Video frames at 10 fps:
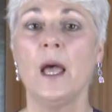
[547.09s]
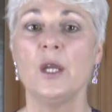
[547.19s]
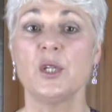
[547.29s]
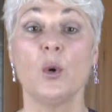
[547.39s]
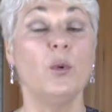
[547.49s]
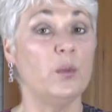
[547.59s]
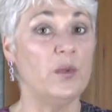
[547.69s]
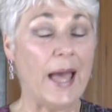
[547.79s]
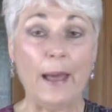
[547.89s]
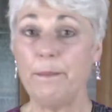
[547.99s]
So
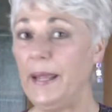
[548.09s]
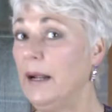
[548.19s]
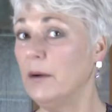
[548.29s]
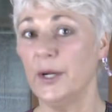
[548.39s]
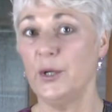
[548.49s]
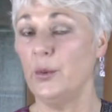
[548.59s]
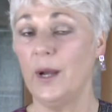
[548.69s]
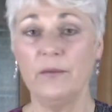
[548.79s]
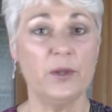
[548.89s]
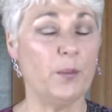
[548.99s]
that parent,
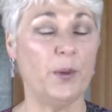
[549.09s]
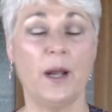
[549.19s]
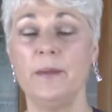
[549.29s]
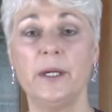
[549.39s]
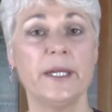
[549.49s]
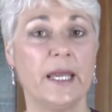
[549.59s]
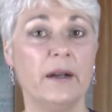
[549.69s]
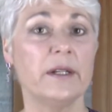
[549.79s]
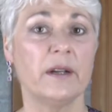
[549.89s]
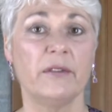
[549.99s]
whoever the primary
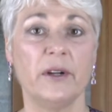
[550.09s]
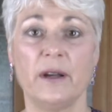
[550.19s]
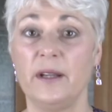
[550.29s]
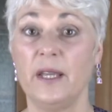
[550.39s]
caregiver